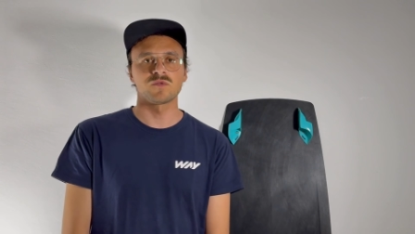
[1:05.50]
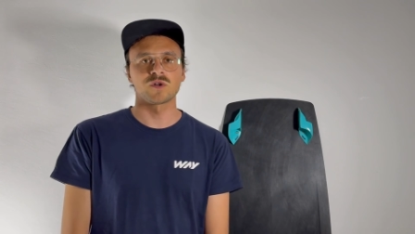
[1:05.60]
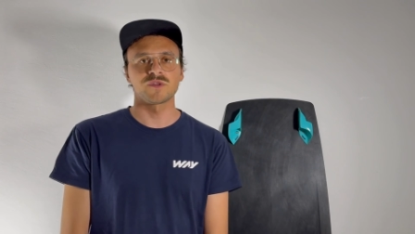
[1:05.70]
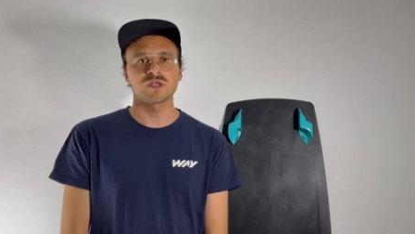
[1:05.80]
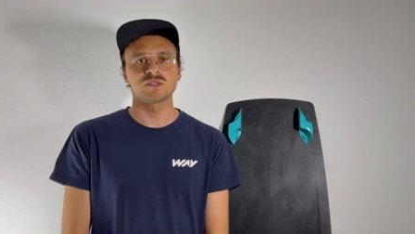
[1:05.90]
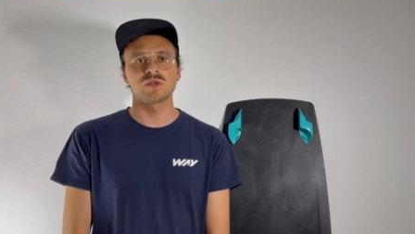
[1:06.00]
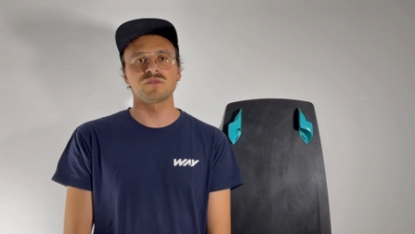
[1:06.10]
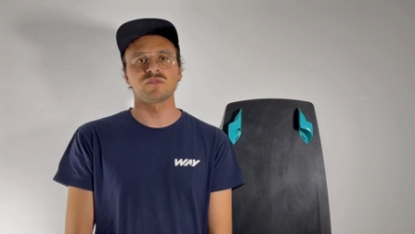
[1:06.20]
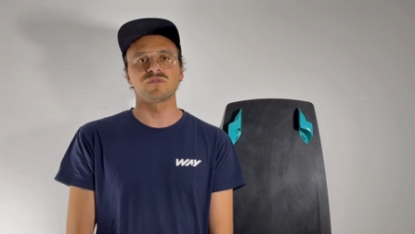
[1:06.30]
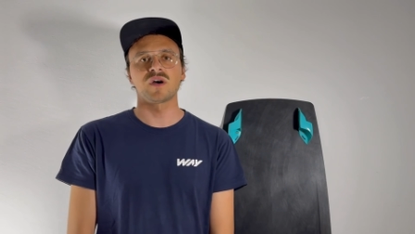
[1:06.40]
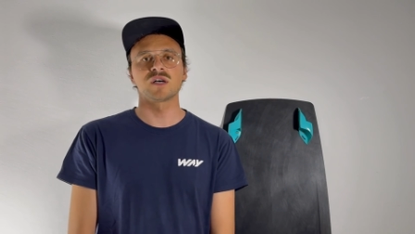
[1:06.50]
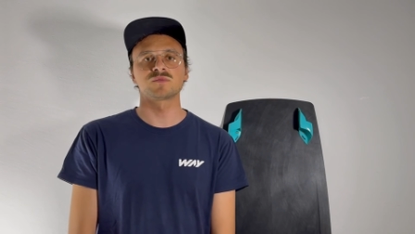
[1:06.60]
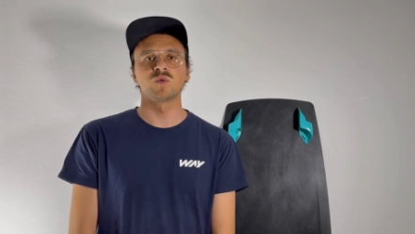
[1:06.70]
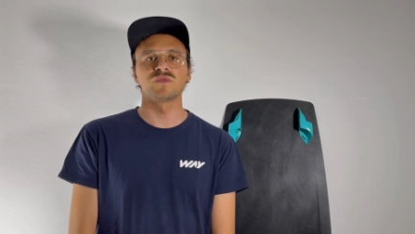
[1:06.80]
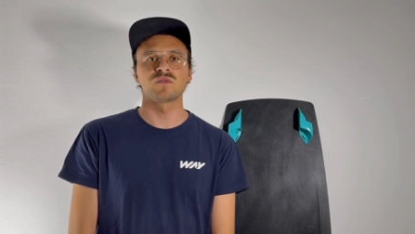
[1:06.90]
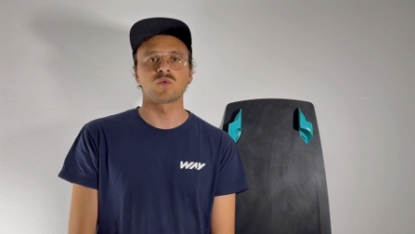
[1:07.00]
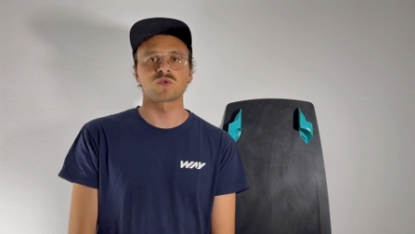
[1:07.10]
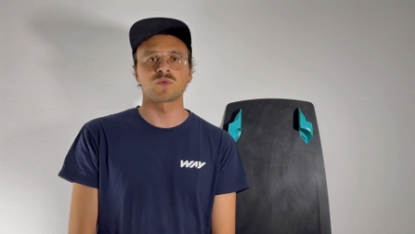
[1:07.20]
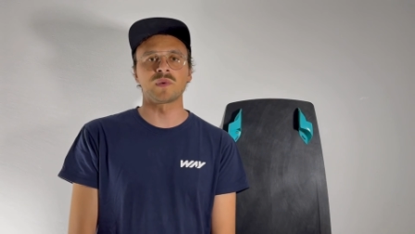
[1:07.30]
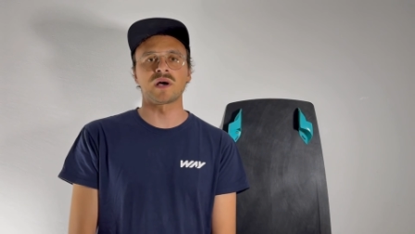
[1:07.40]
vortex, you leave in fast moving
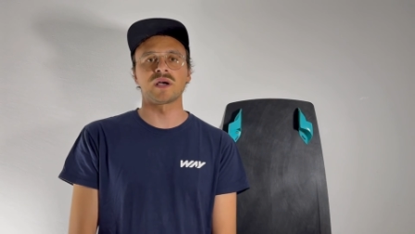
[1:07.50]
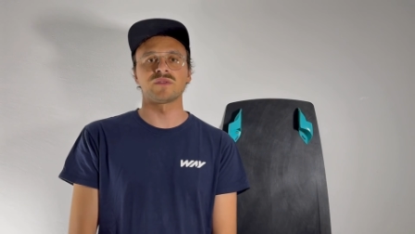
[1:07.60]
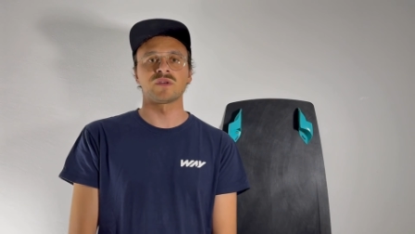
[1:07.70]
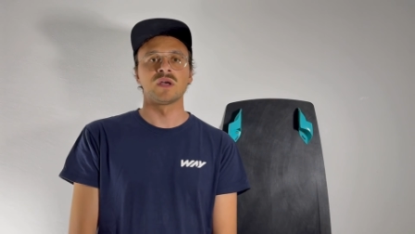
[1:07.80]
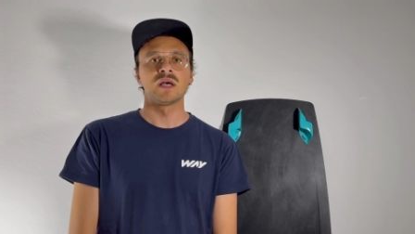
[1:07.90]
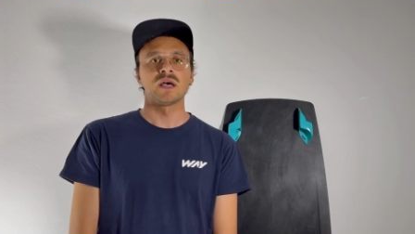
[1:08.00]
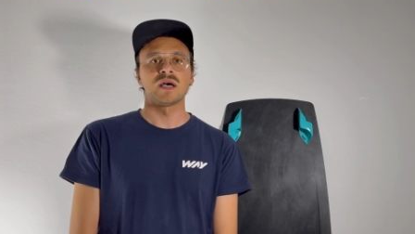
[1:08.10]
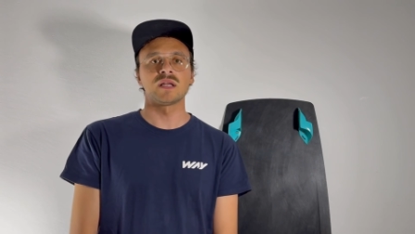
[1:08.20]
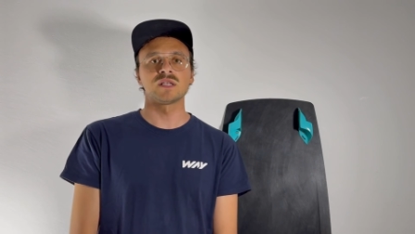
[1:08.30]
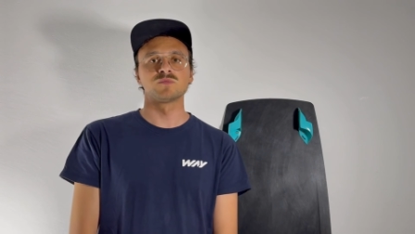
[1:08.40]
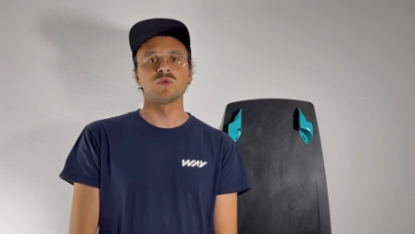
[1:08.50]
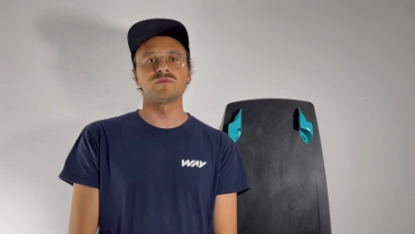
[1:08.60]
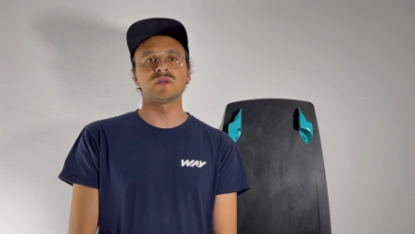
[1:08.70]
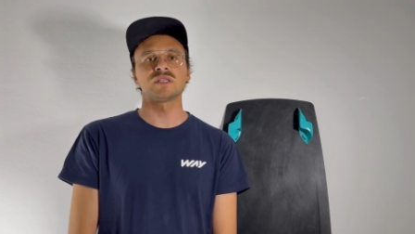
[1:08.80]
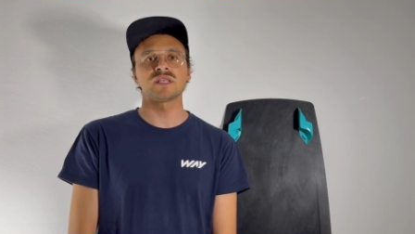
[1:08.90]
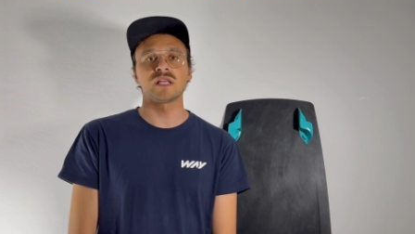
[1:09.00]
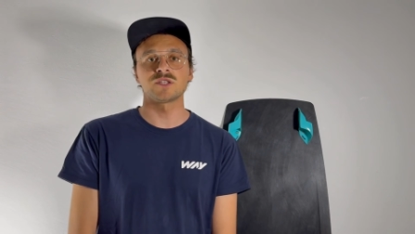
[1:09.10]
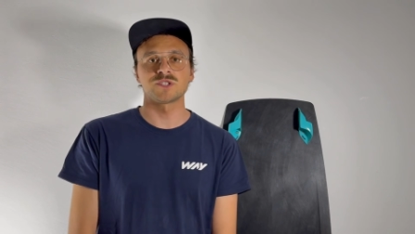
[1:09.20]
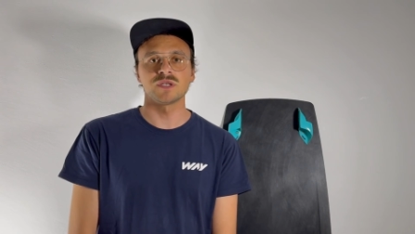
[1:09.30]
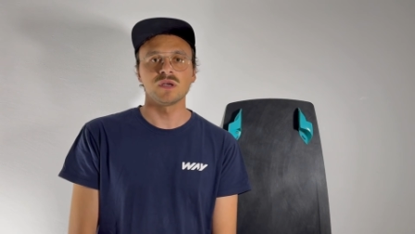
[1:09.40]
water behind, and as movement is
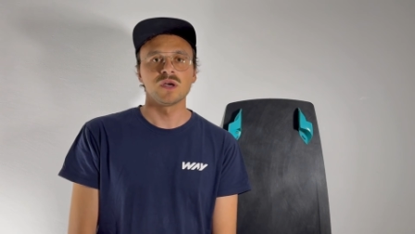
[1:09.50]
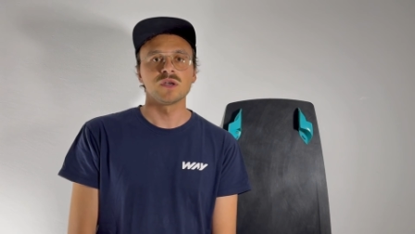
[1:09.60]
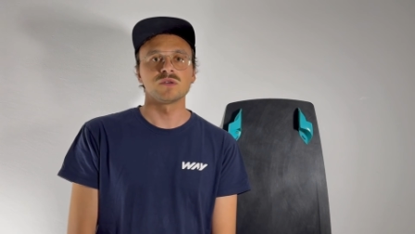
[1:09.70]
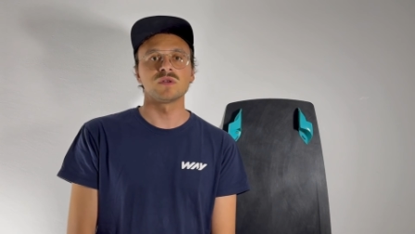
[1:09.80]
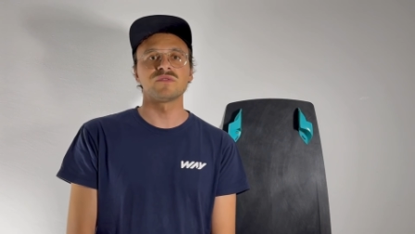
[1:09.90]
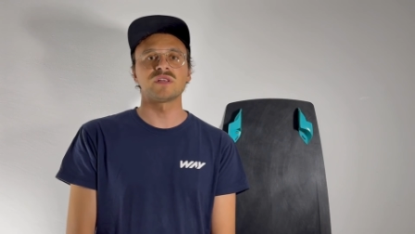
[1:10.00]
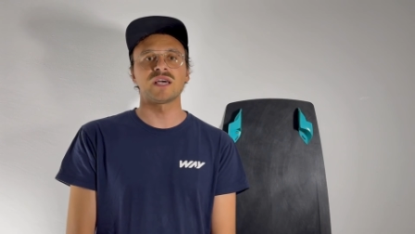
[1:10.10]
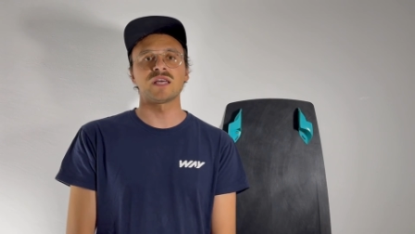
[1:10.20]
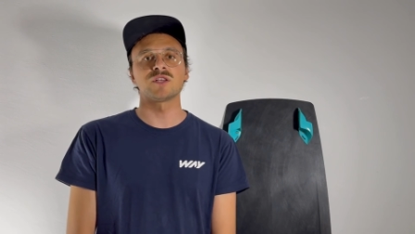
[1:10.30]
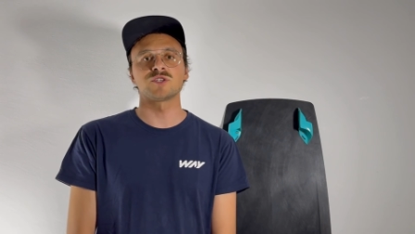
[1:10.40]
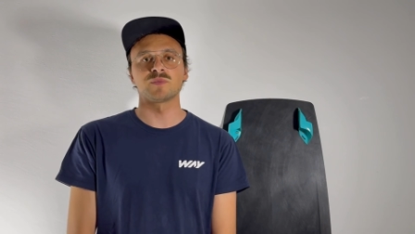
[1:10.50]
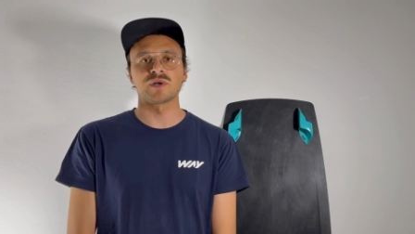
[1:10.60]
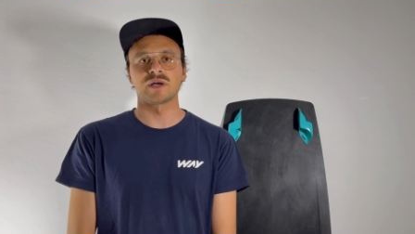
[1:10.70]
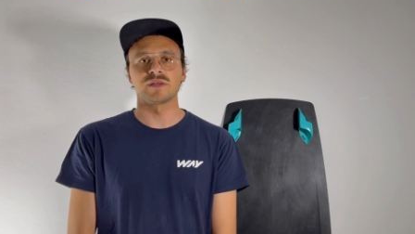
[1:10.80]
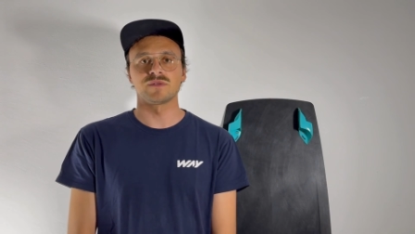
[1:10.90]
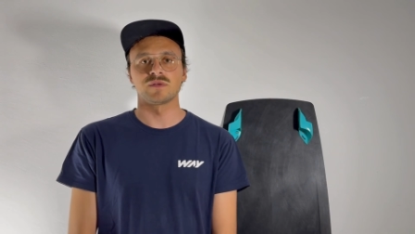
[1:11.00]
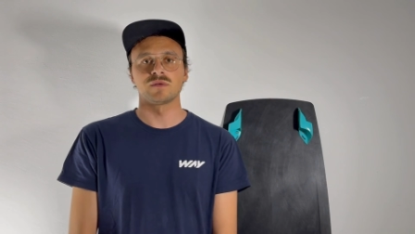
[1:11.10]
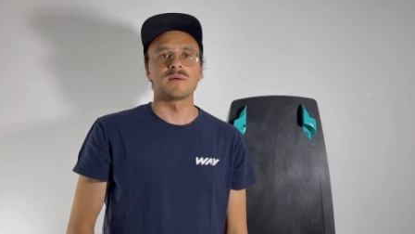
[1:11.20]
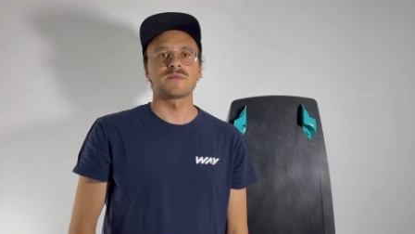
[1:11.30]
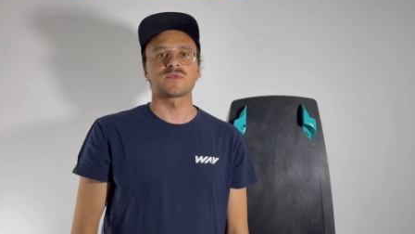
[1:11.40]
energy, you leave in energy behind.
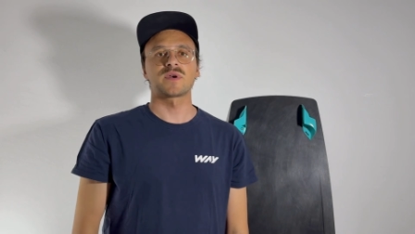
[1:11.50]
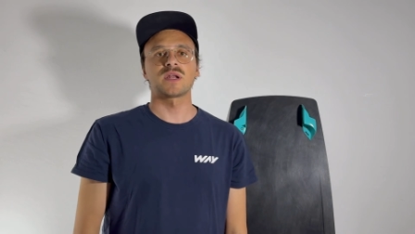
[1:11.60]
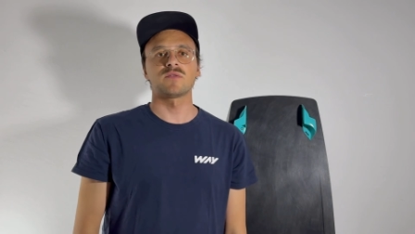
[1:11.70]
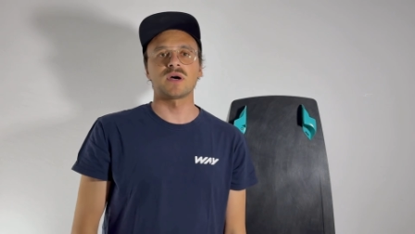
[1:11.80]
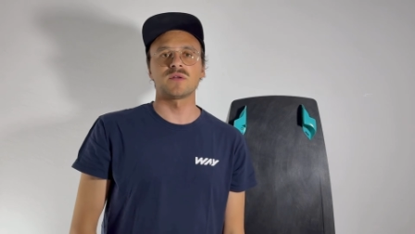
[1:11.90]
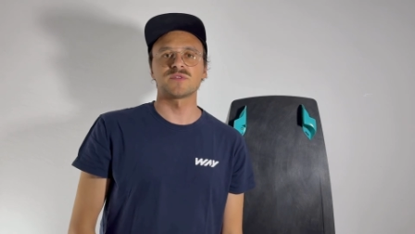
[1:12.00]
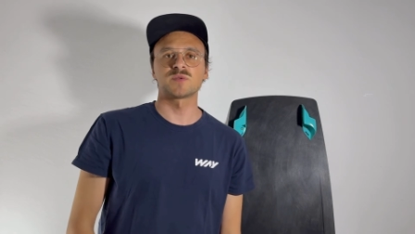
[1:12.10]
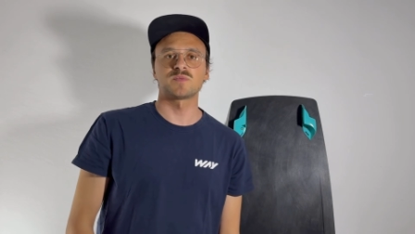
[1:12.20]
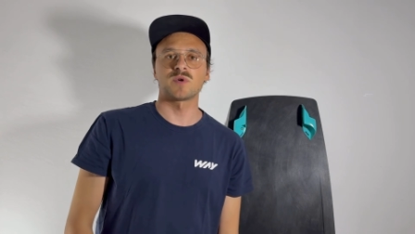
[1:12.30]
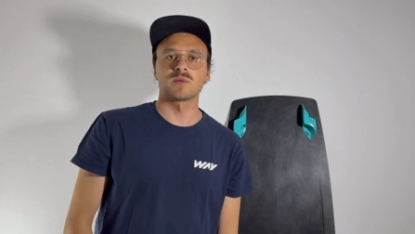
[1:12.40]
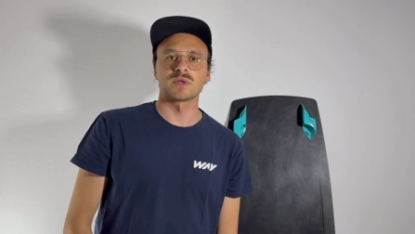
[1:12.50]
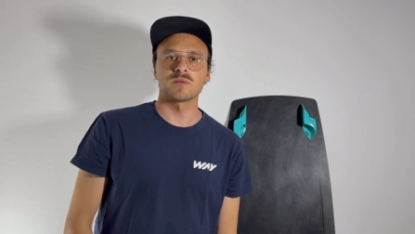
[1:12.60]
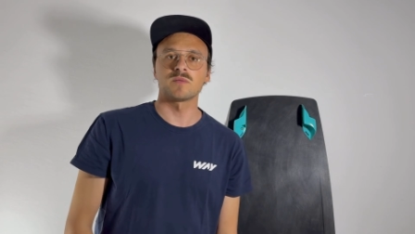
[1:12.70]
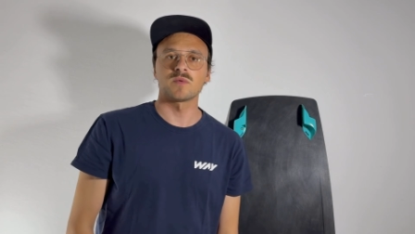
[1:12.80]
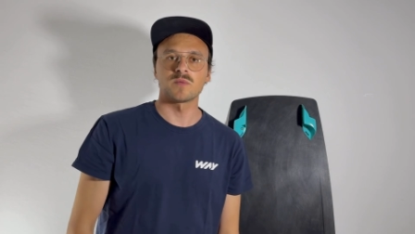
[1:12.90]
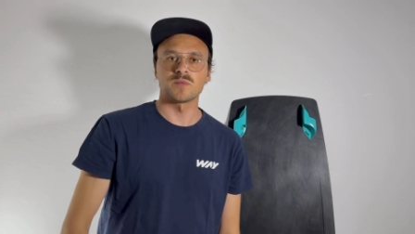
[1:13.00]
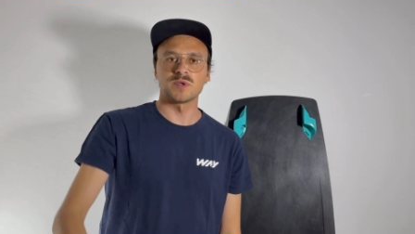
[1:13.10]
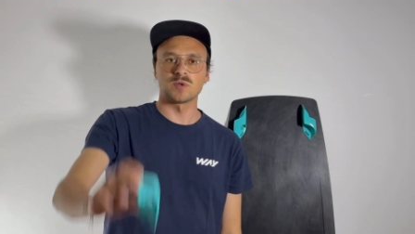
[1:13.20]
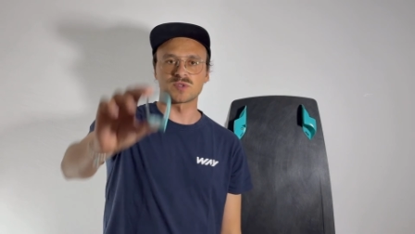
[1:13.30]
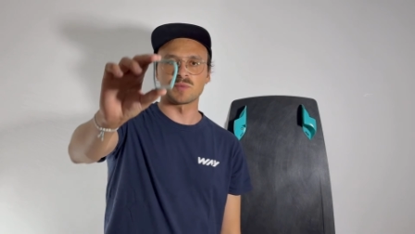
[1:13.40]
To get around this problem, we
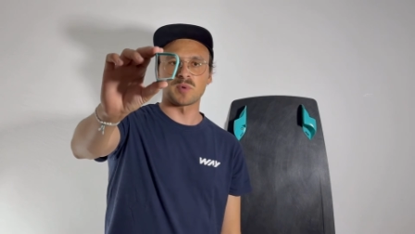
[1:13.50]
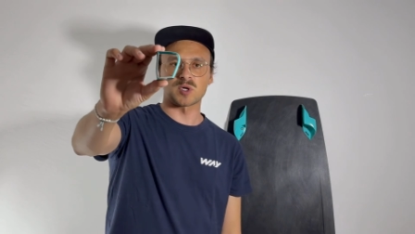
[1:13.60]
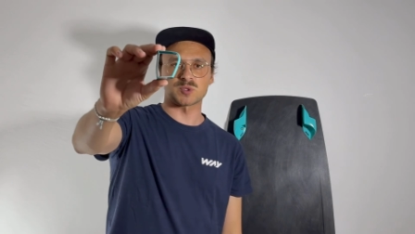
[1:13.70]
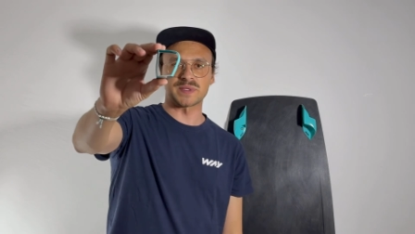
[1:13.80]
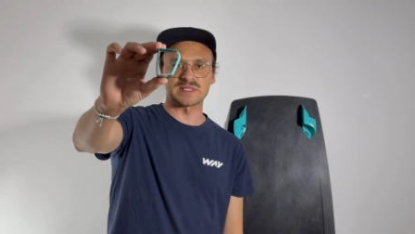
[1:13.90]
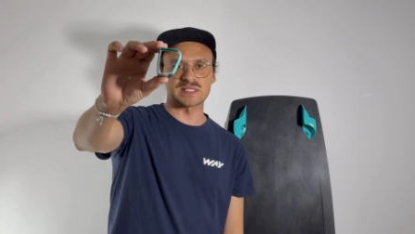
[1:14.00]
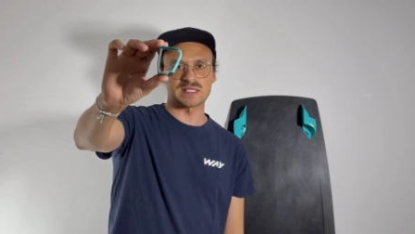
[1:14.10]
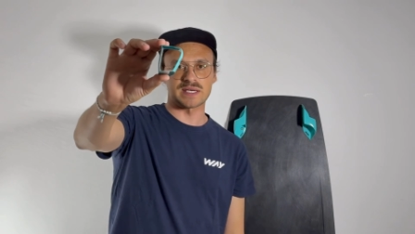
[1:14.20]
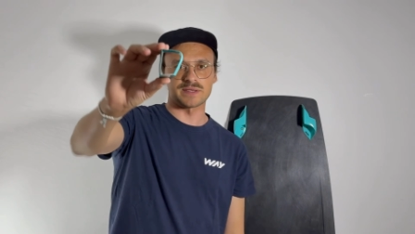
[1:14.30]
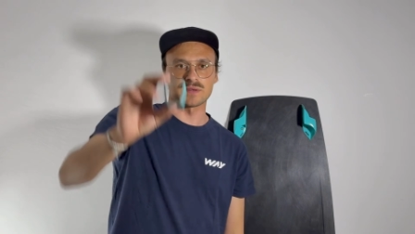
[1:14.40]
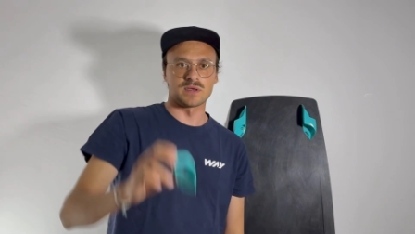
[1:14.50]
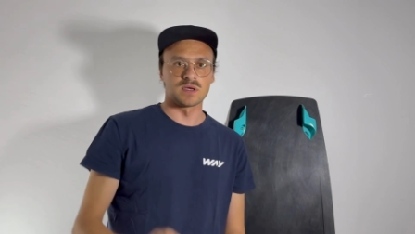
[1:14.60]
use the Boxwing design.